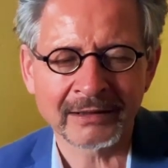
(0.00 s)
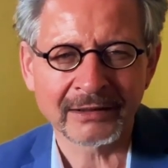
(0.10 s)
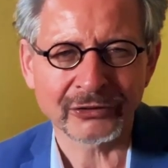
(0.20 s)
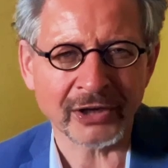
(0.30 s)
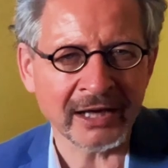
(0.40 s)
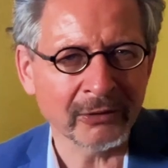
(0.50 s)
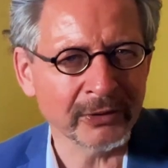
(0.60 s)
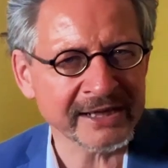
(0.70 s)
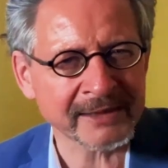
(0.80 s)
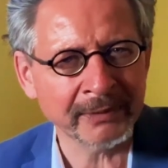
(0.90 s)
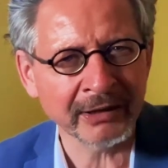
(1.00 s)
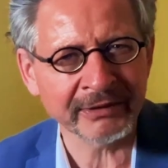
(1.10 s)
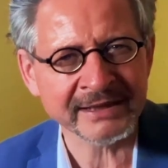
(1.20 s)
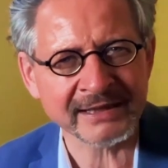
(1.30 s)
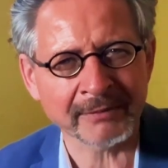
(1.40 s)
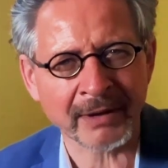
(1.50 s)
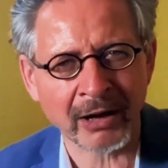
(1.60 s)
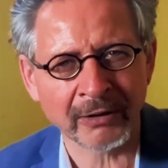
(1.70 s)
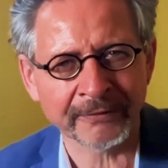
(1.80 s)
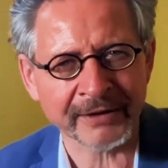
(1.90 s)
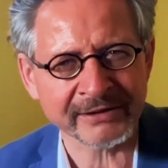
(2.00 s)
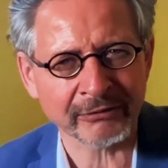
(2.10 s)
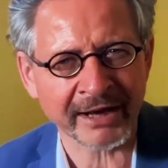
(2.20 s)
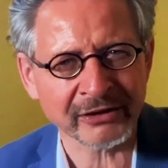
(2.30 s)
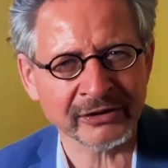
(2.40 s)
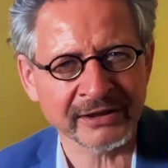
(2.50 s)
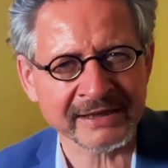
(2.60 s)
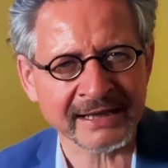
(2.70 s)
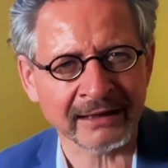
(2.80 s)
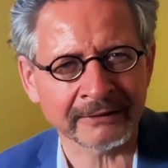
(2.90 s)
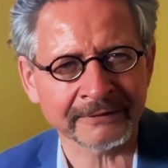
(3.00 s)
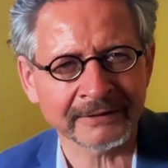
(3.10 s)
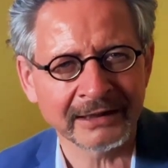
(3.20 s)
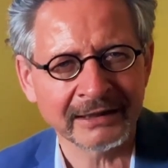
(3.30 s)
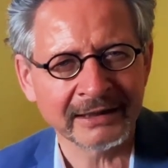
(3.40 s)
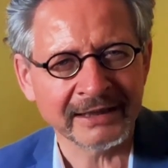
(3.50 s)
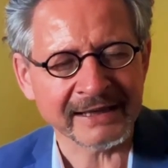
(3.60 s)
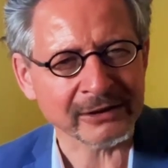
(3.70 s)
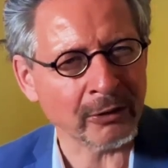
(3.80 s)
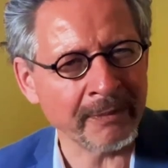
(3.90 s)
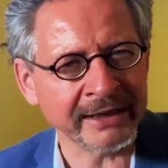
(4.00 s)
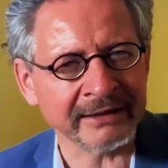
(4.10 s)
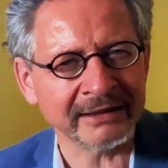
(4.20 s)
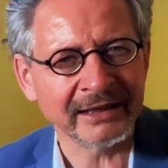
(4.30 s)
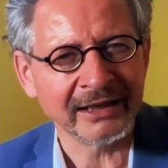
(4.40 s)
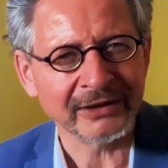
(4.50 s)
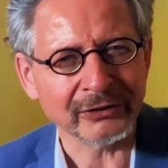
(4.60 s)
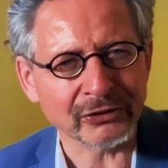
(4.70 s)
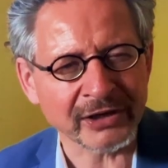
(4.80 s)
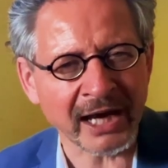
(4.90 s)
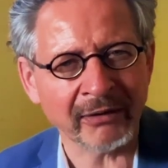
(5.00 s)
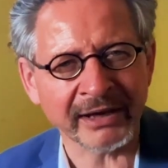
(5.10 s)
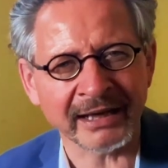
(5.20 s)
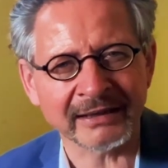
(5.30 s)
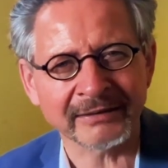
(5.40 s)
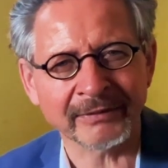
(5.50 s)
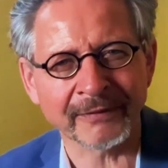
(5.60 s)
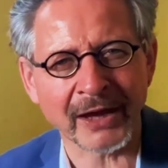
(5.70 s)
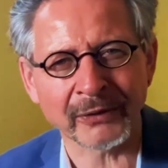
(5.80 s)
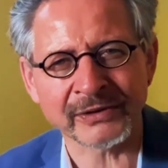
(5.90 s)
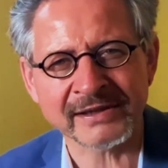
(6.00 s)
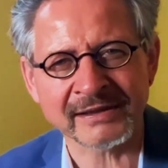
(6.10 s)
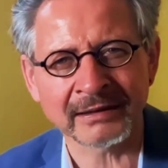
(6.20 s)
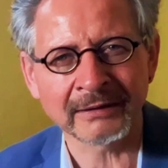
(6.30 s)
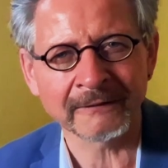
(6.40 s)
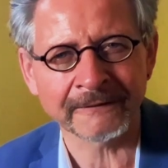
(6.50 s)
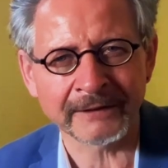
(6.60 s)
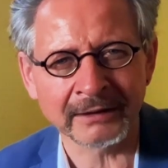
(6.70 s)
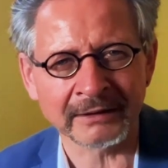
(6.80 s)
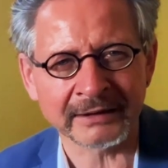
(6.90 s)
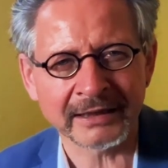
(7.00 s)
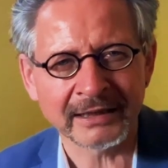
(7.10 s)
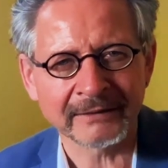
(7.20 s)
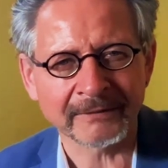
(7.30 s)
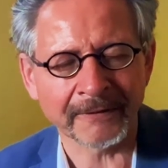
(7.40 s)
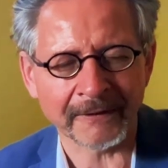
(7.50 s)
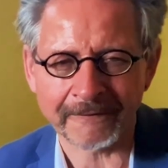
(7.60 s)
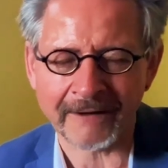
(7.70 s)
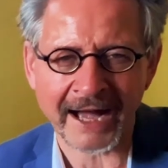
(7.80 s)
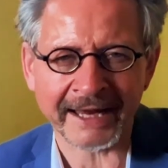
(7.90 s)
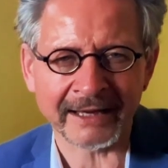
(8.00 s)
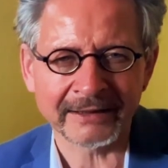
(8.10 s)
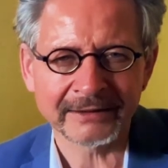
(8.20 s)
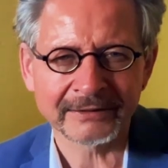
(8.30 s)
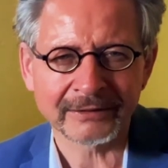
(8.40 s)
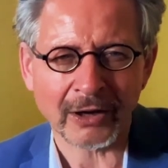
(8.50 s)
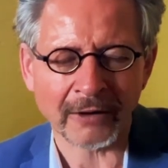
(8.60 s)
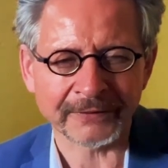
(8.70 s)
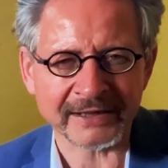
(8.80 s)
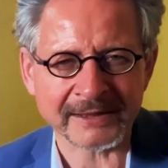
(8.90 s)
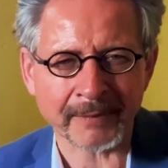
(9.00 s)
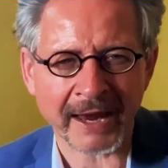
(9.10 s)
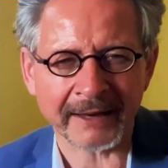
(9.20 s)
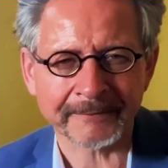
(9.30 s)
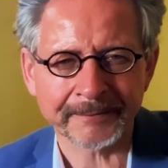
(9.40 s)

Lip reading: She who experienced the power of resurrection herself is committed to sharing it with those still filled with the fire of despair.